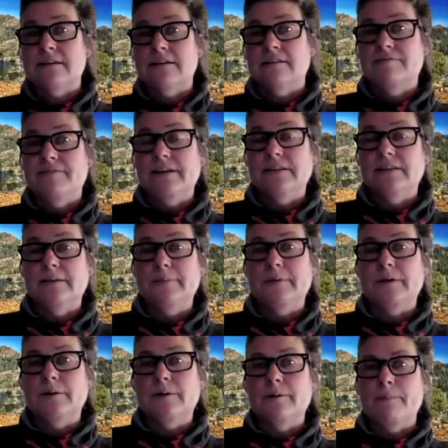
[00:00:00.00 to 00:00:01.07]
FET
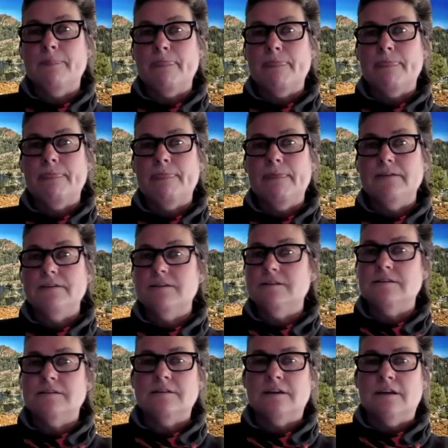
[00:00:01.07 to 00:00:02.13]
limiter that
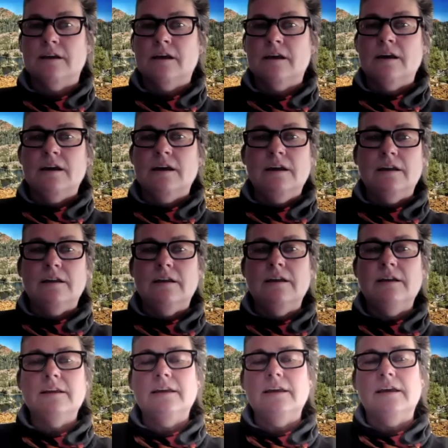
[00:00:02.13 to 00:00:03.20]
just, and
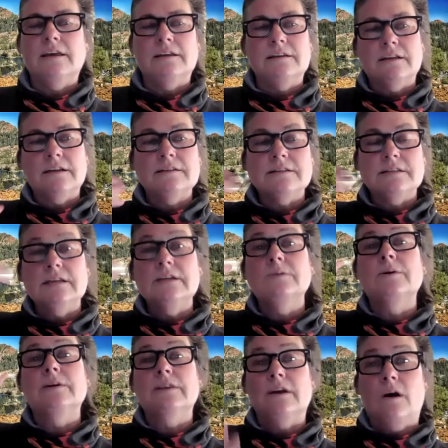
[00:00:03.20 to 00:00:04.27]
again,
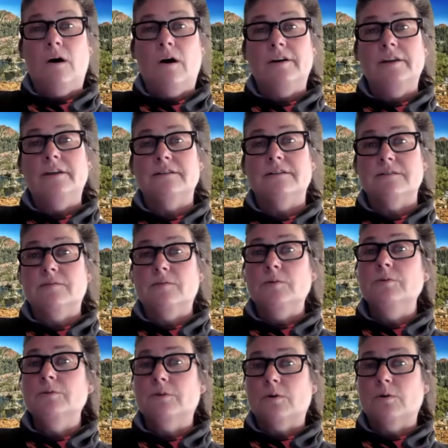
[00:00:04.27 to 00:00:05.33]
considering the audience of
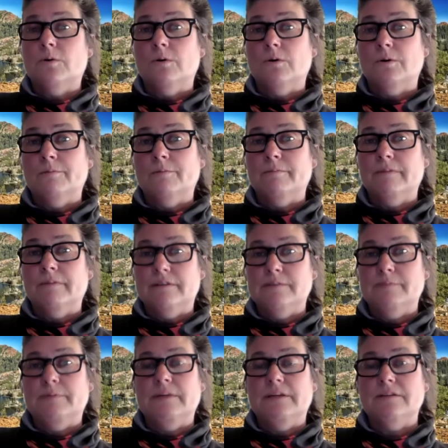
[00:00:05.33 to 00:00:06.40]
who the core is
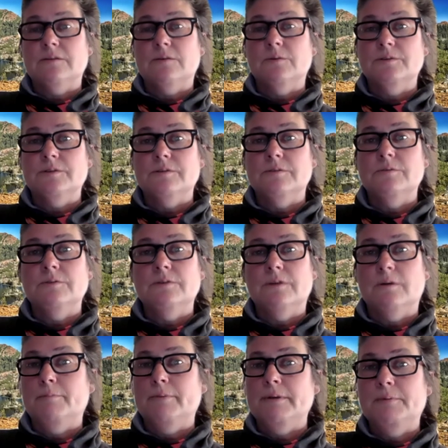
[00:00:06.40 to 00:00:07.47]
being sold to, you
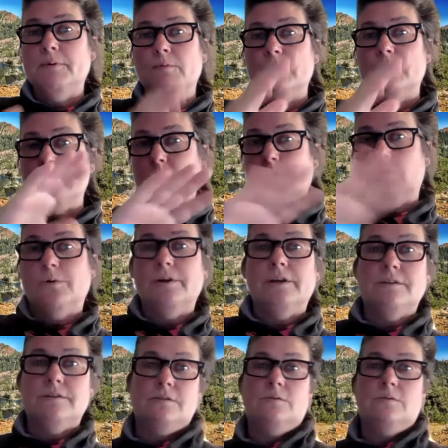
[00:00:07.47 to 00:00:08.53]
know, people
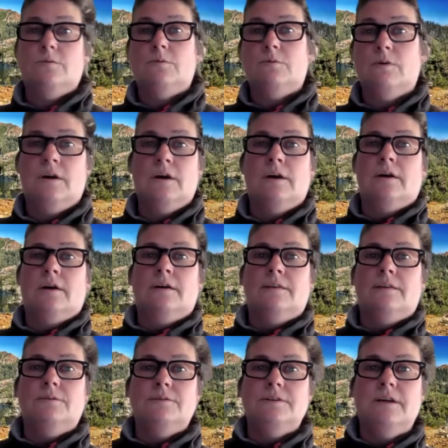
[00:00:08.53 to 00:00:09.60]
reporting to
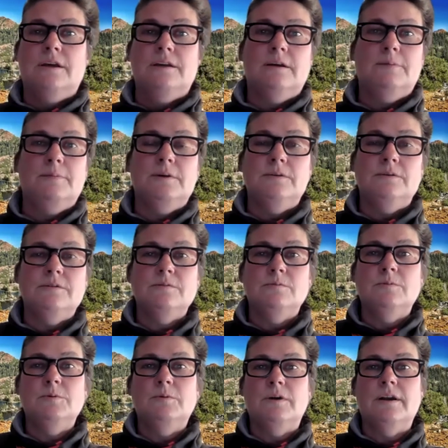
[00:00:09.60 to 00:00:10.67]
their DAWs,
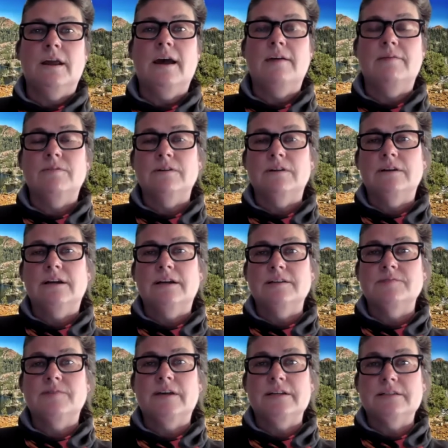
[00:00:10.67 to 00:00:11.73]
we want to have a nice
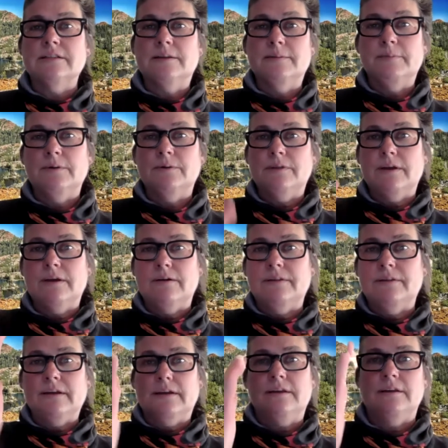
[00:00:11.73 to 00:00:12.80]
fast limiter there
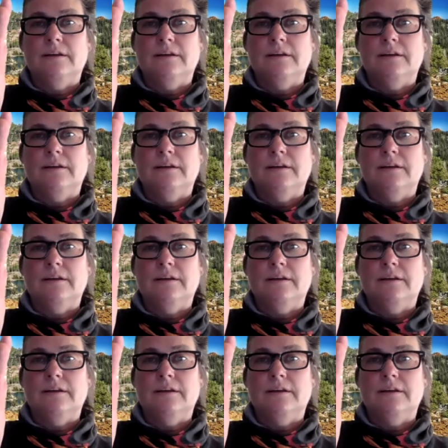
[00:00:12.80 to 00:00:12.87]
that can